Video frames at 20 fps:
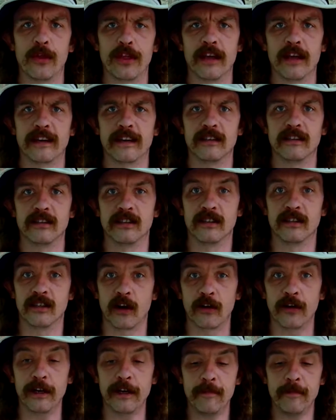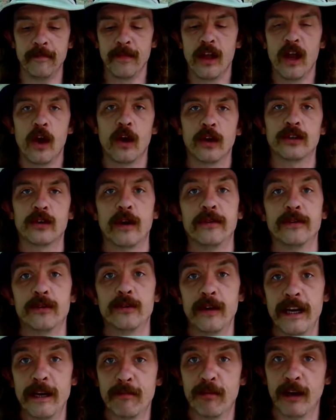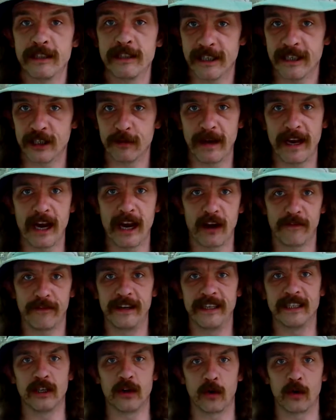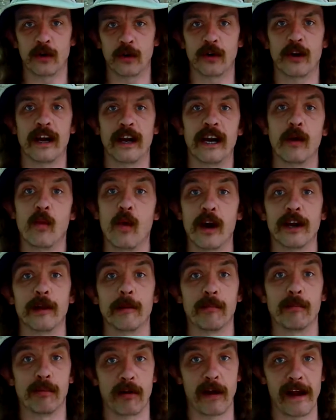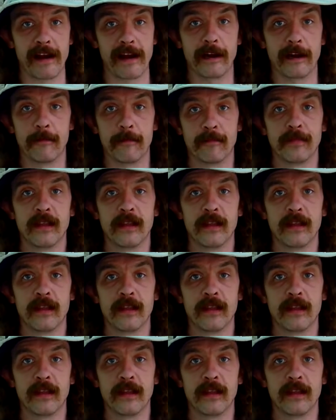whole thing started. So I was reading presidential biographies in order, and I wanted a break.